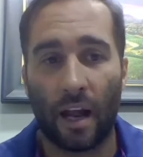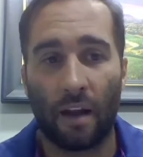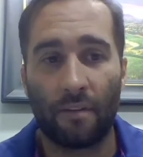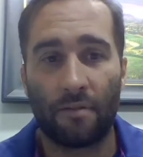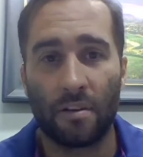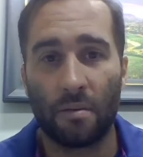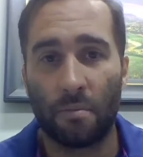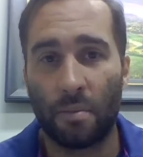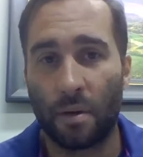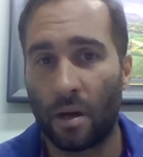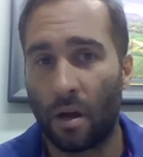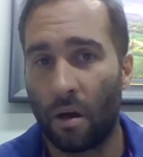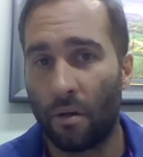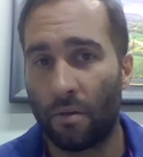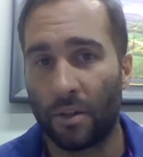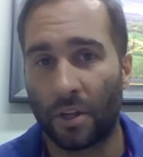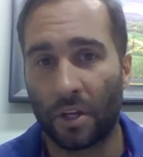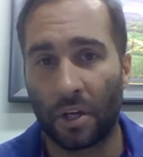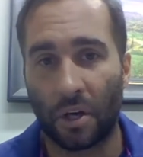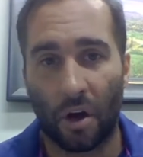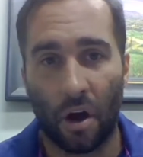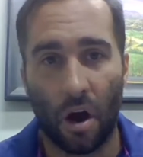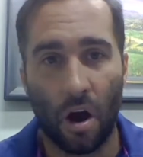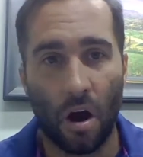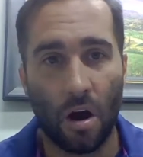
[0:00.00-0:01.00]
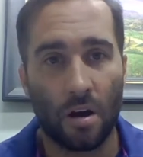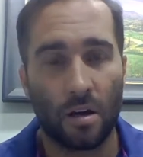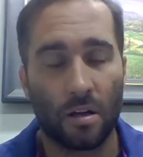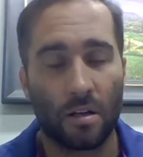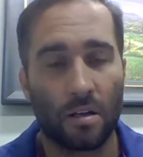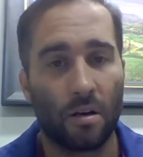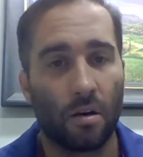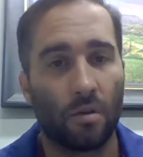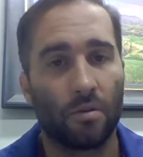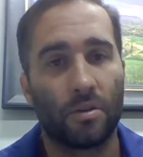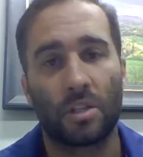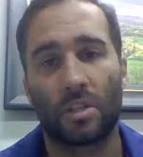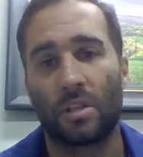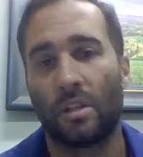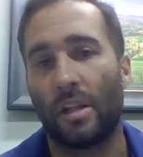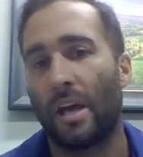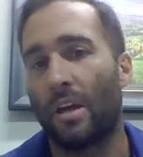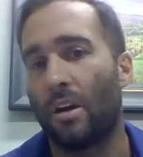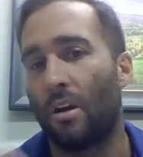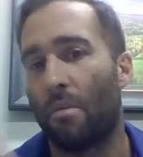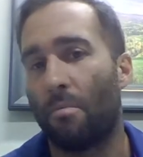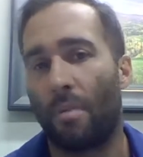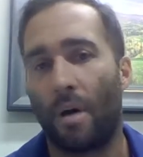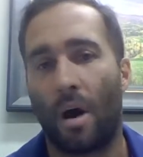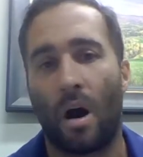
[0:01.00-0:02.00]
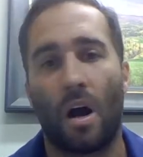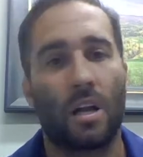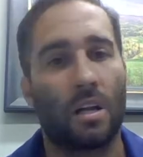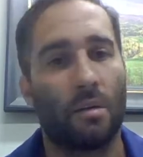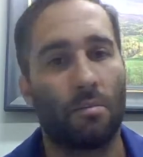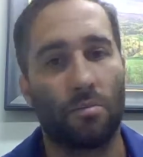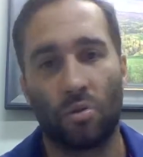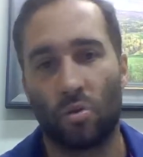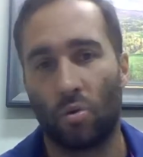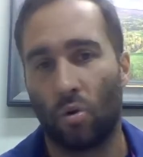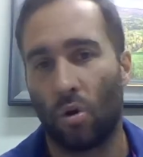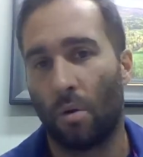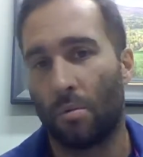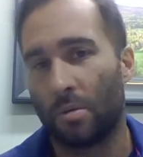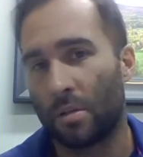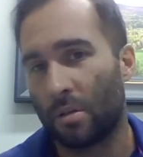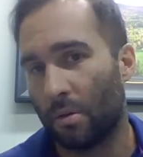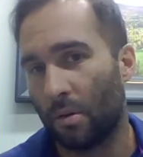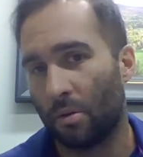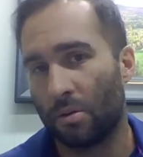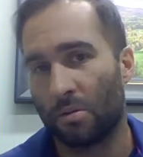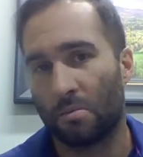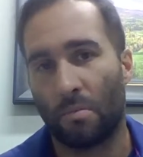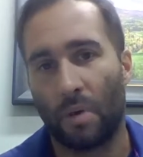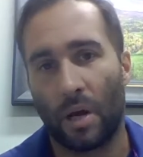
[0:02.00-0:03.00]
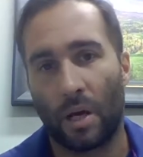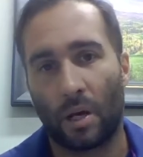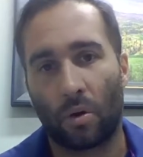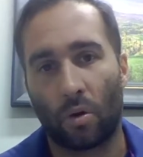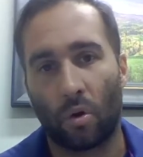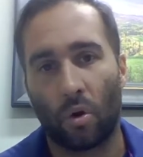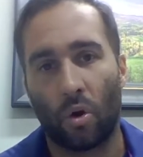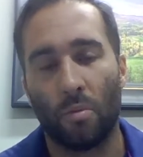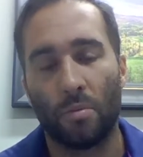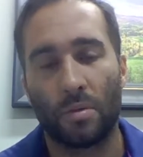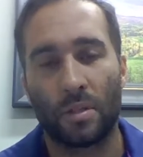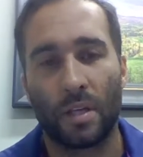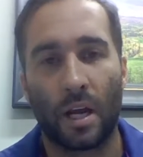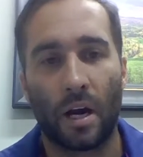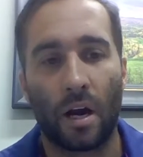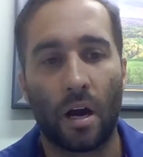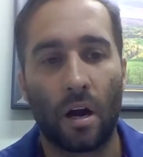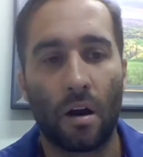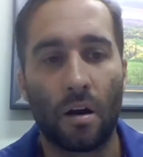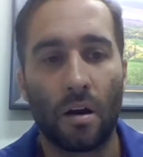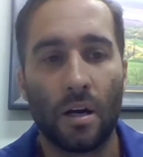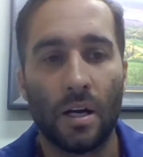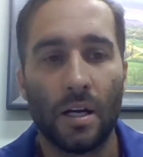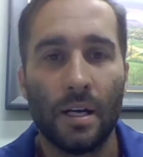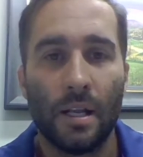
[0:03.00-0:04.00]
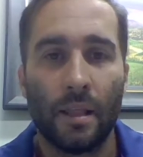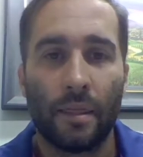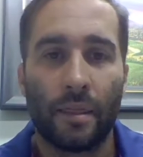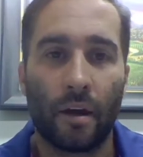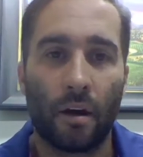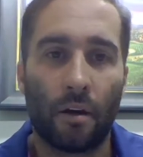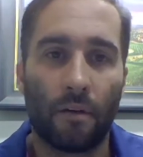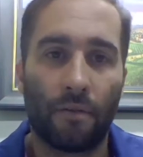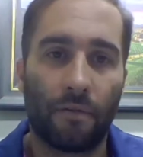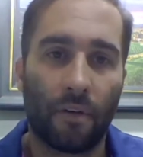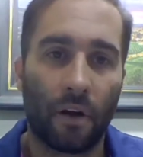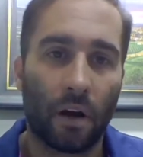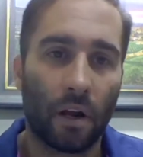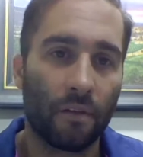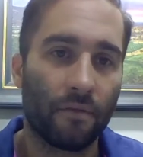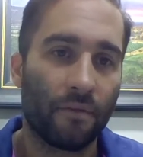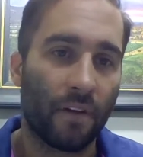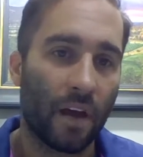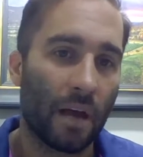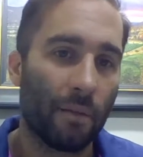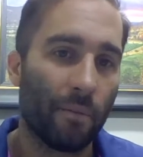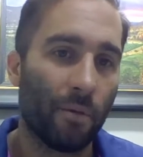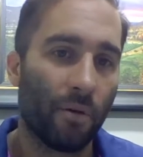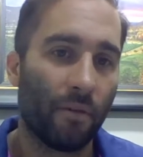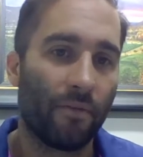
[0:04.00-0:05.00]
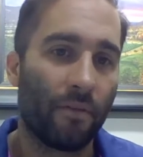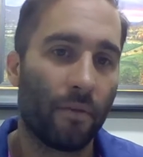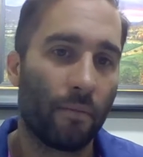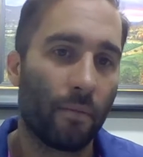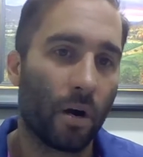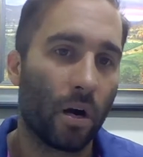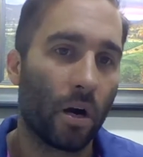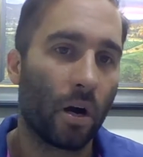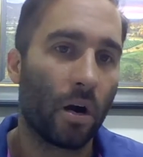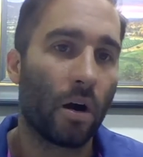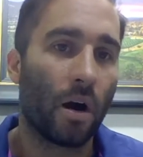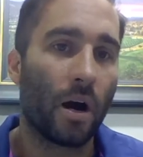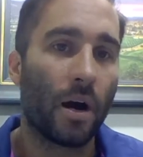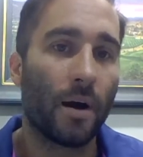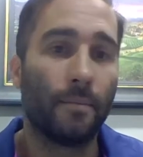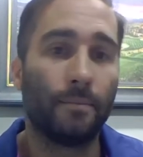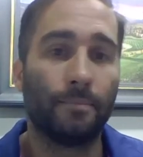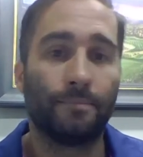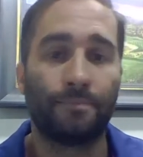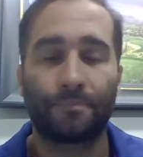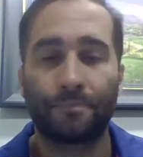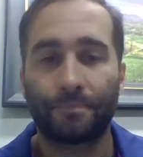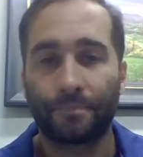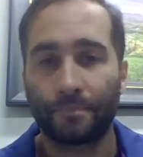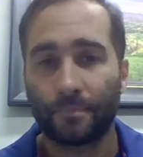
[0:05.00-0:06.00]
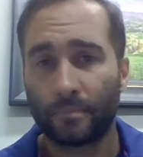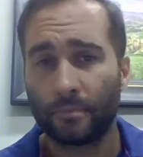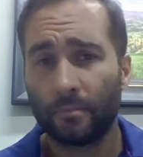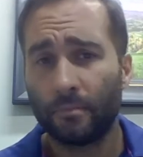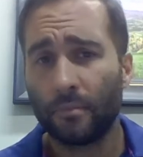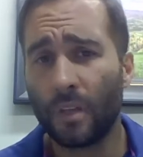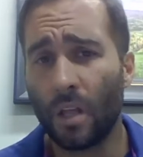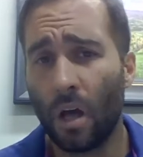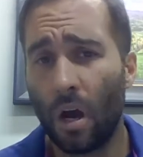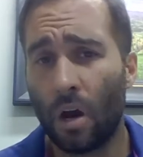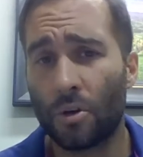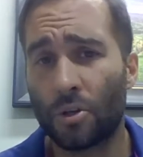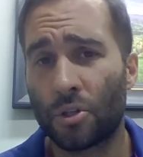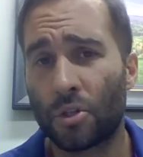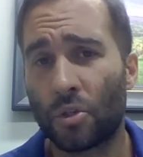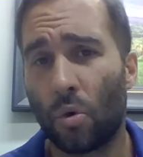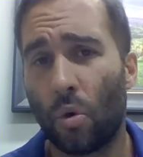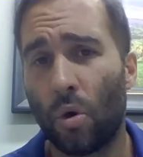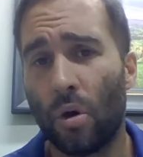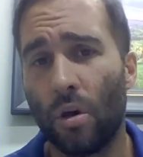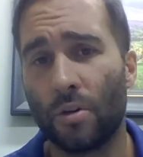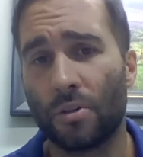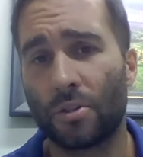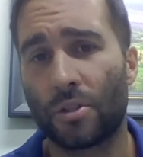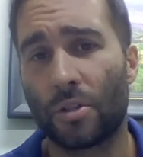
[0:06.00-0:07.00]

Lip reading: after you've been out in the garden. You know, just let your body absorb some of those microbes that are freely available from our soil.